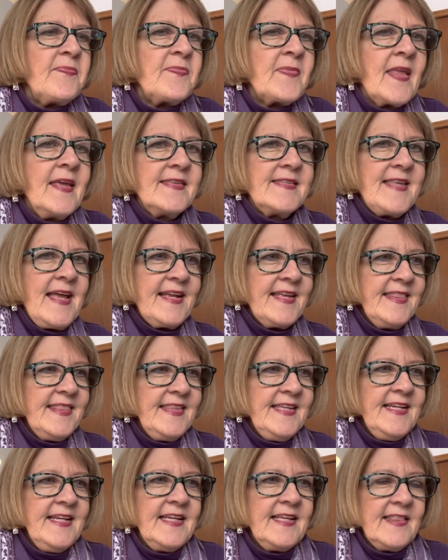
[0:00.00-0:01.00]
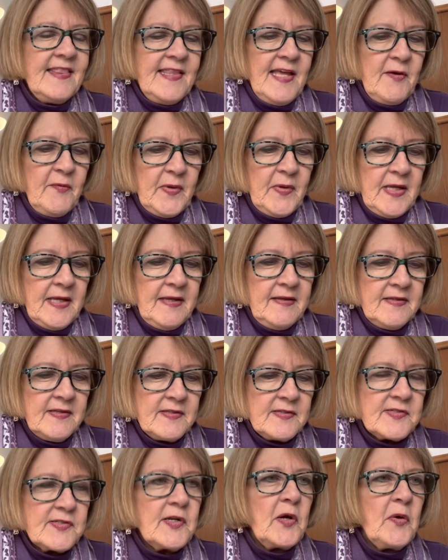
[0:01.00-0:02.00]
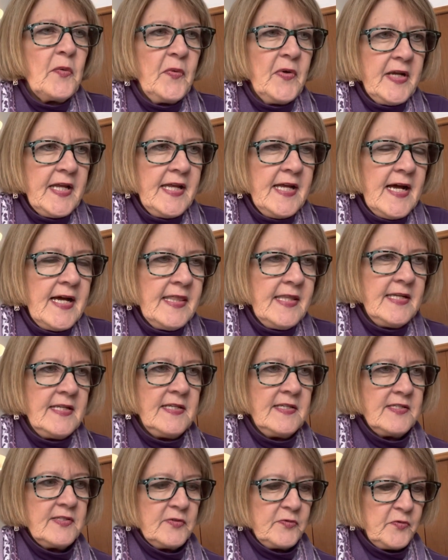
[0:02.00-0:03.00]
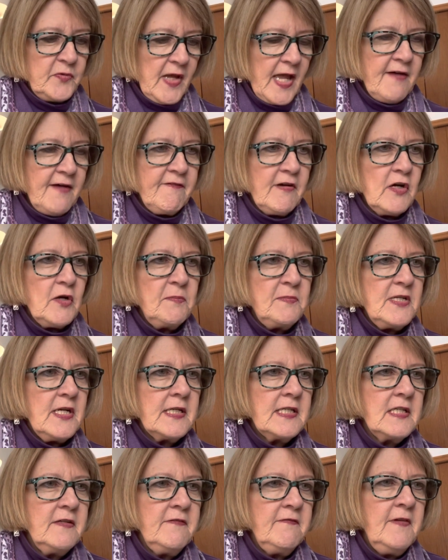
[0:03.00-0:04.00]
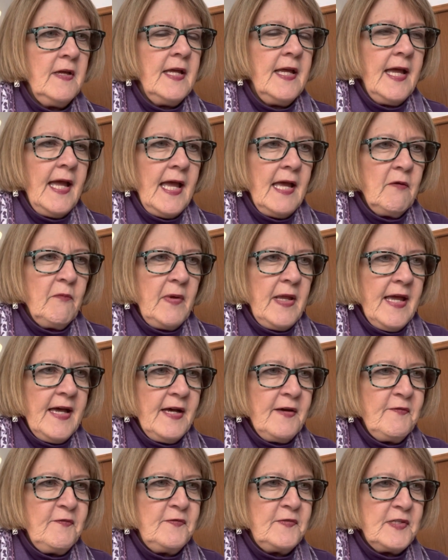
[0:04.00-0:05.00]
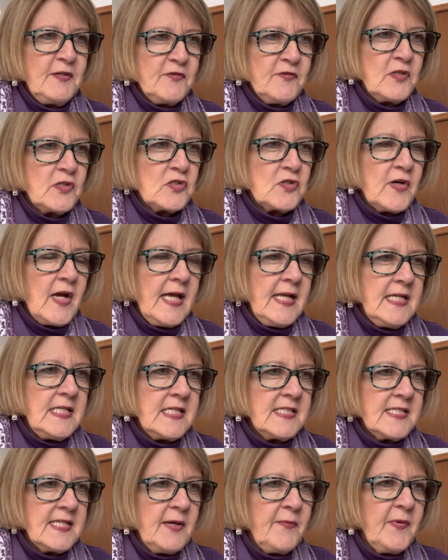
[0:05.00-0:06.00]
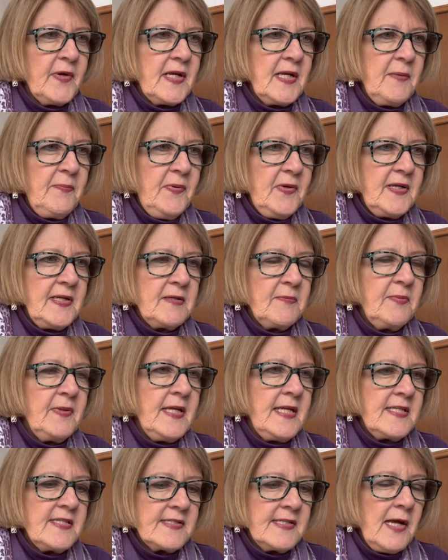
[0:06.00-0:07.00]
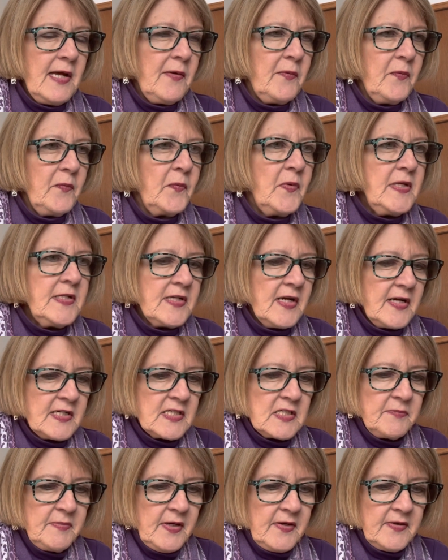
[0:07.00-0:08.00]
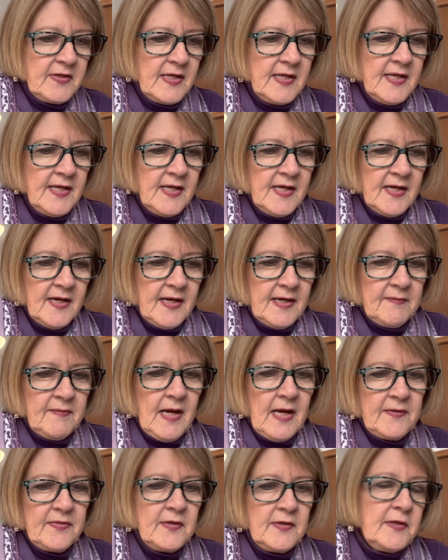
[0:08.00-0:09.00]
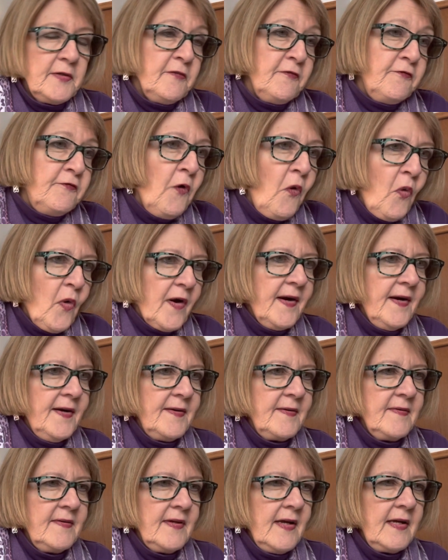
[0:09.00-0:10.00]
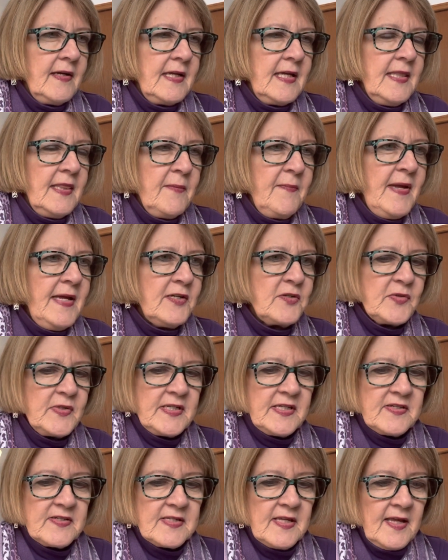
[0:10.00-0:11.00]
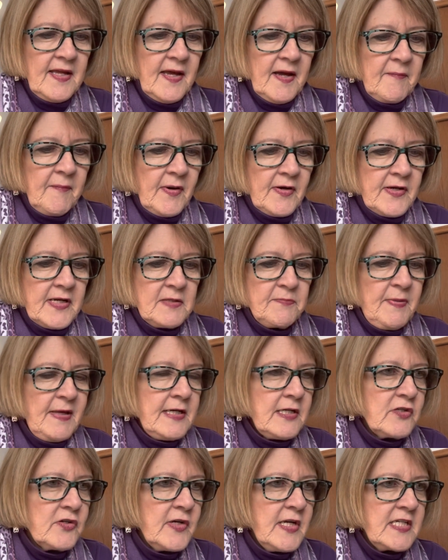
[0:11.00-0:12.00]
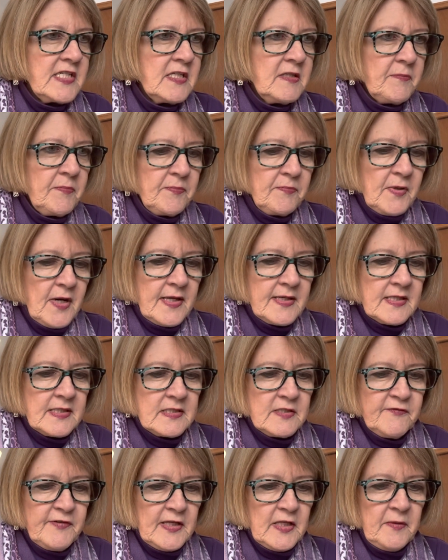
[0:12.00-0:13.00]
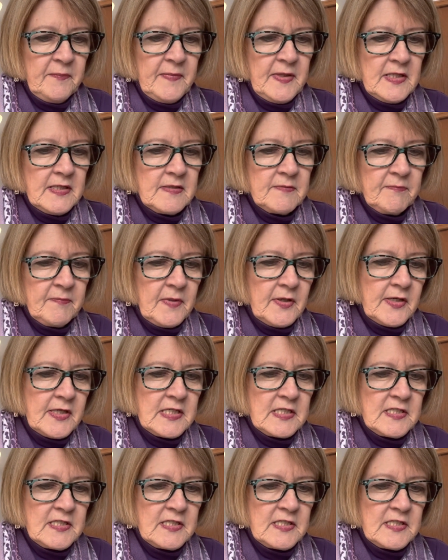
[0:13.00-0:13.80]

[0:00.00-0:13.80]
Second thing that we start working on then is we have our objective and we have different strategies that we're going to put into place. Now, we talked about the 4 in the matrix: market penetration, product development, market